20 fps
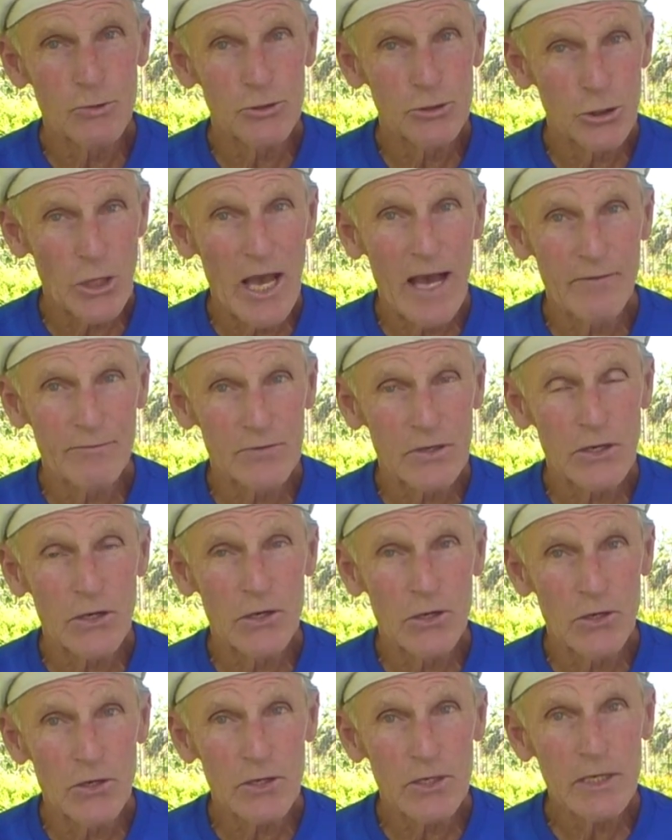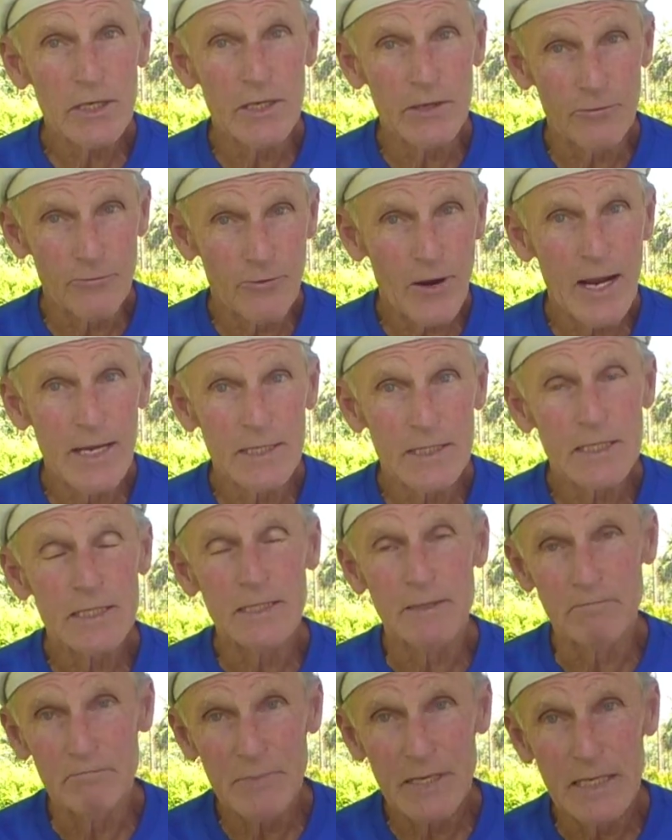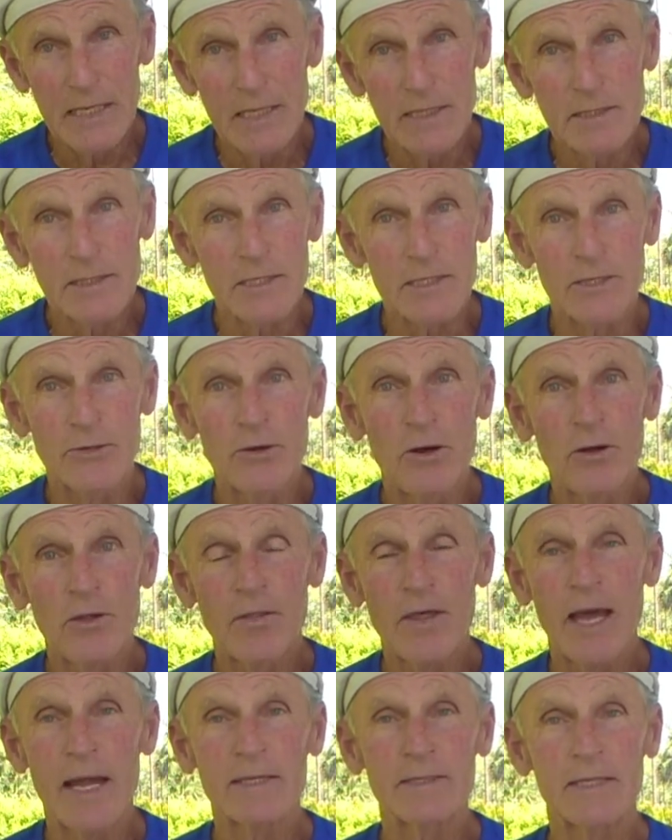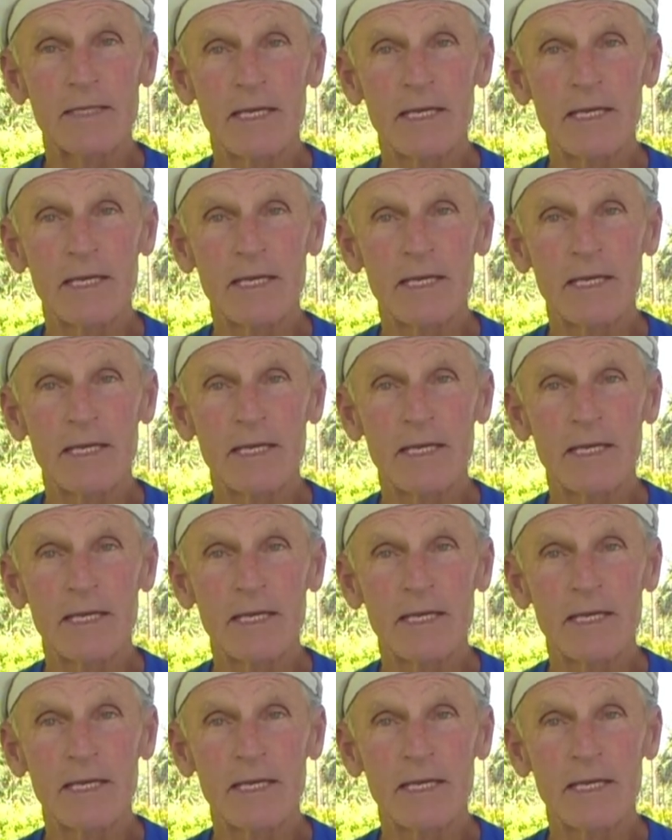which you have to cook, and rice and beans and all that,